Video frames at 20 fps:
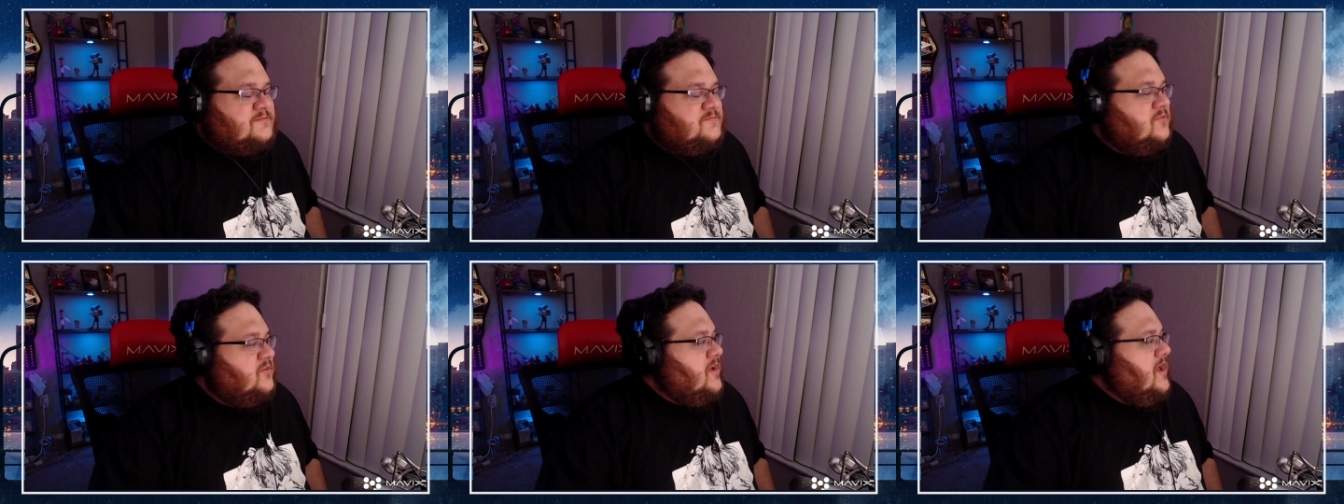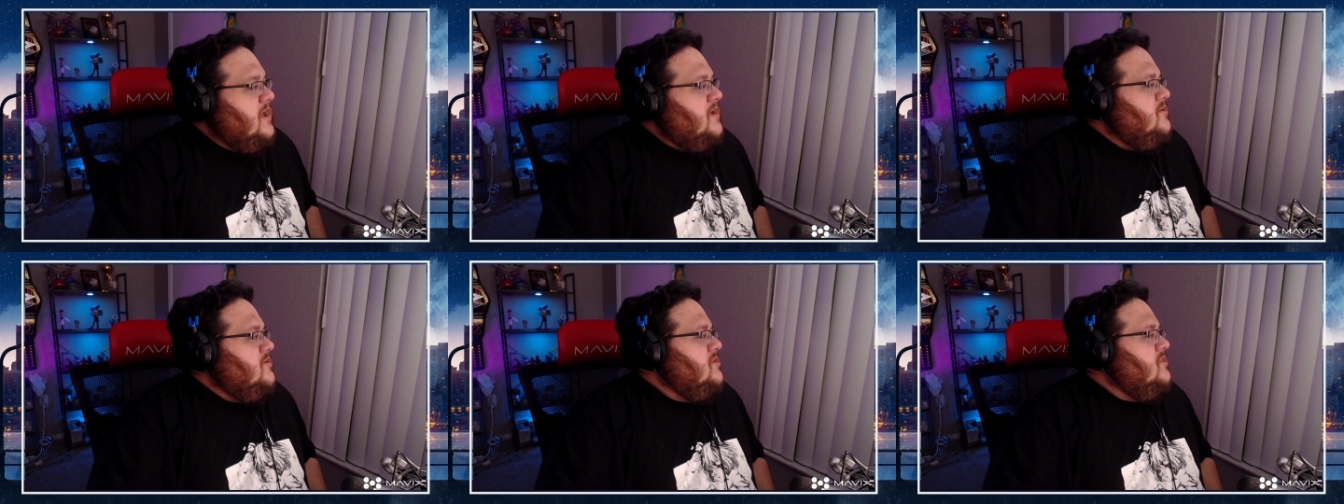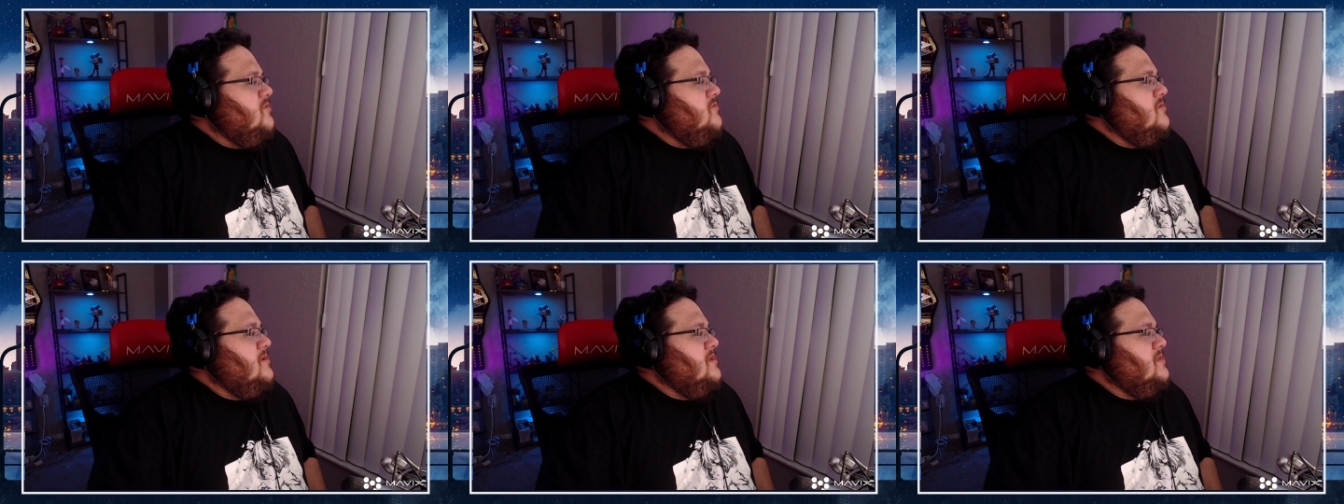okay, you
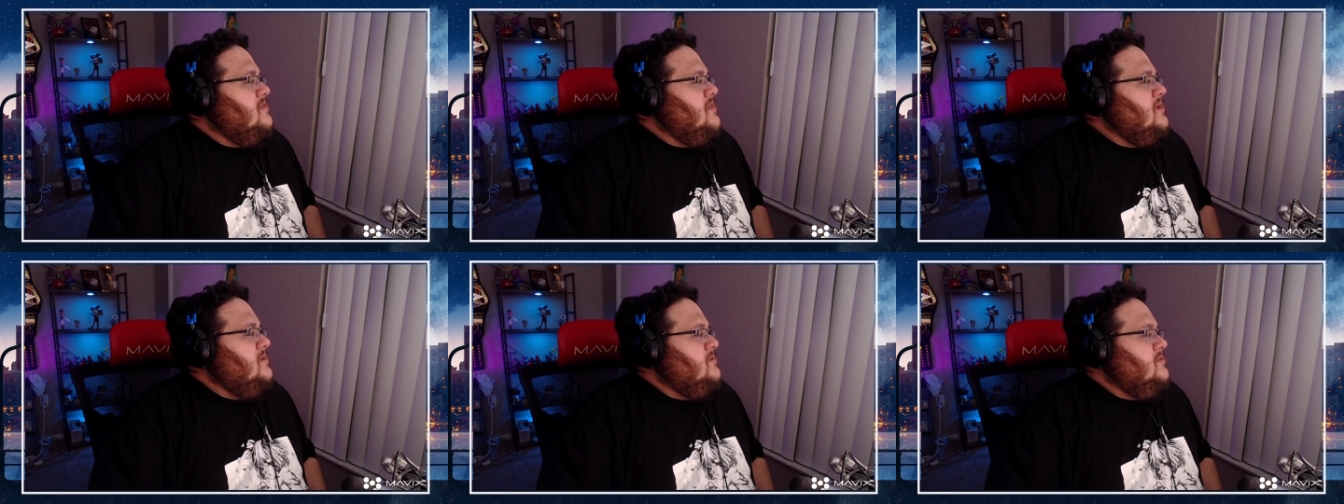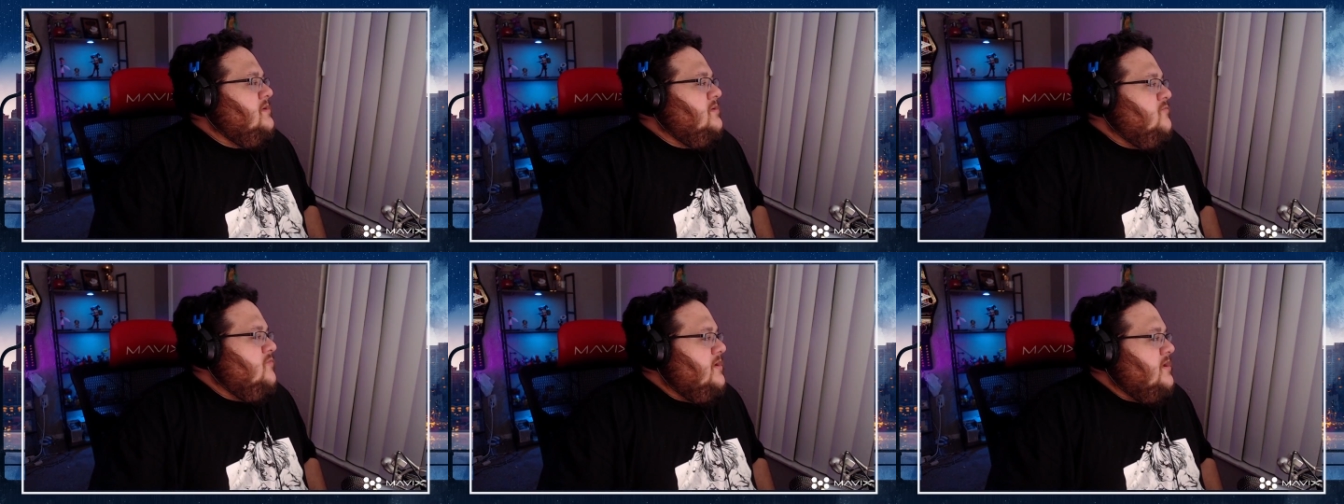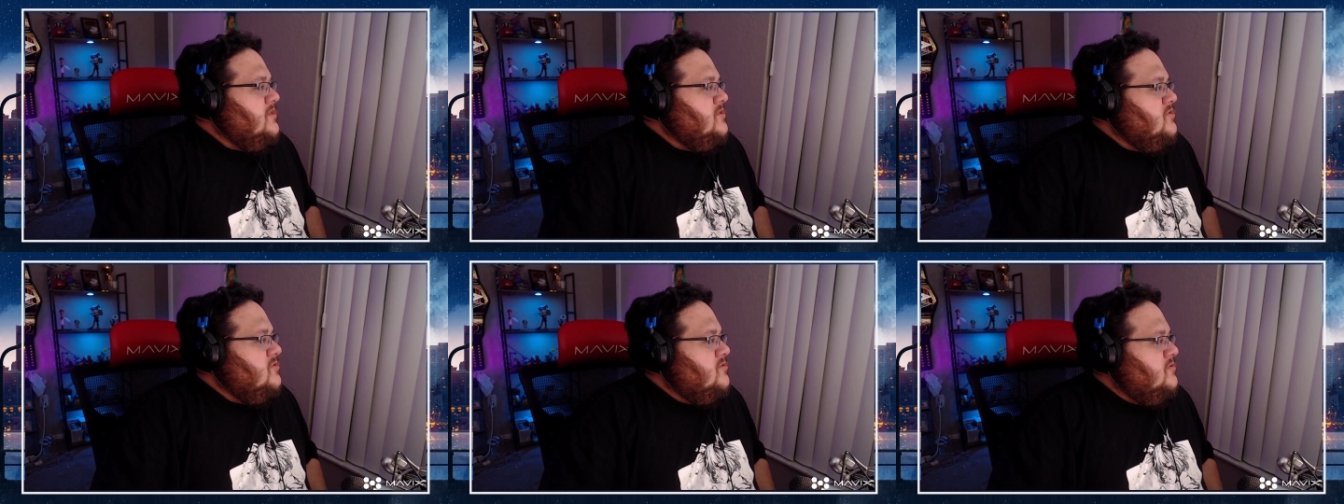know what? We
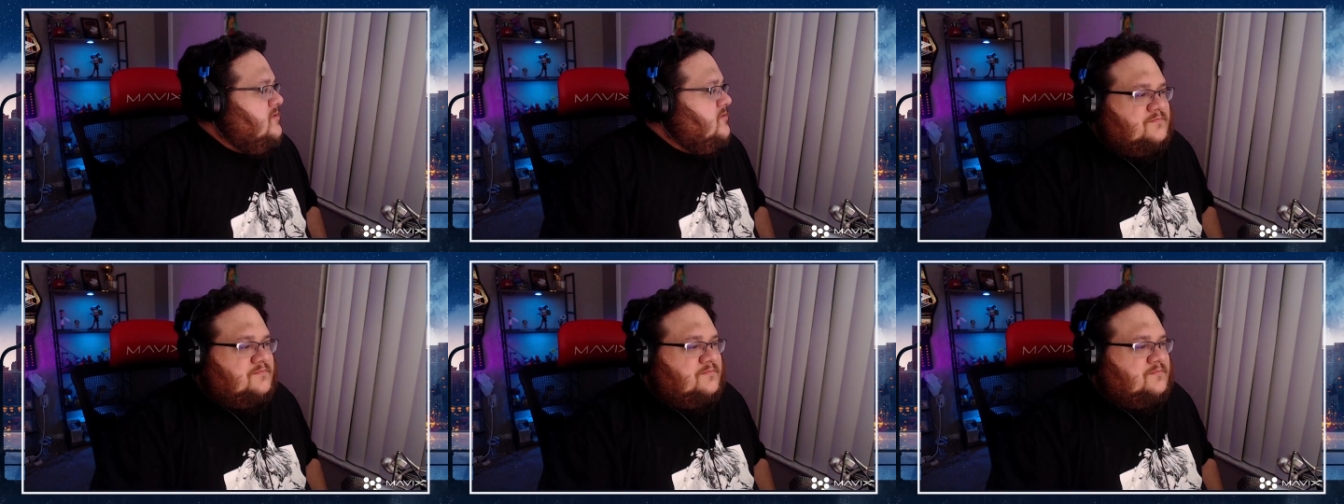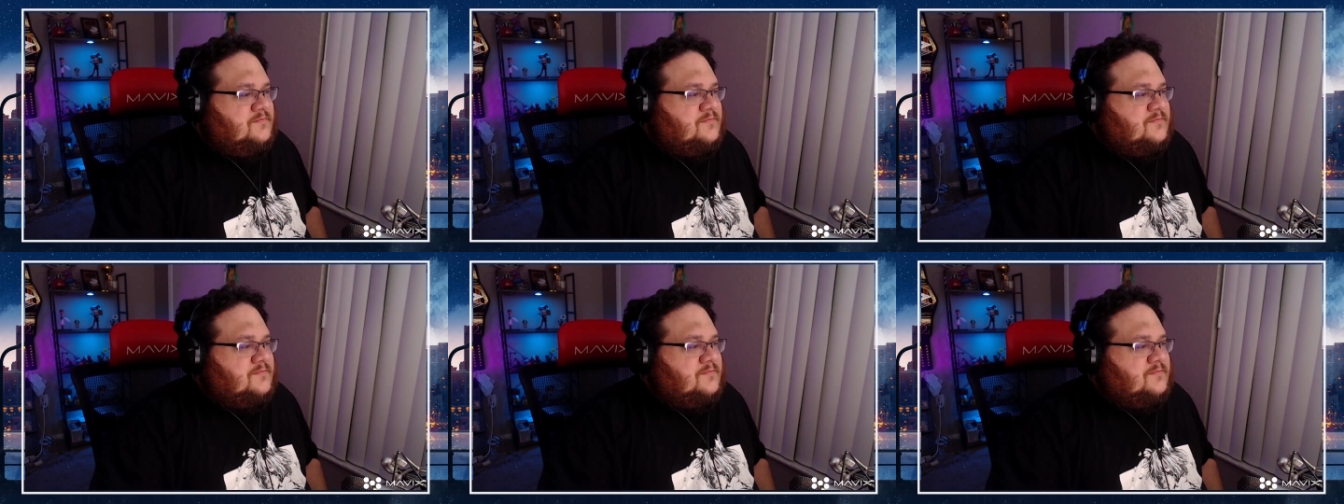can do.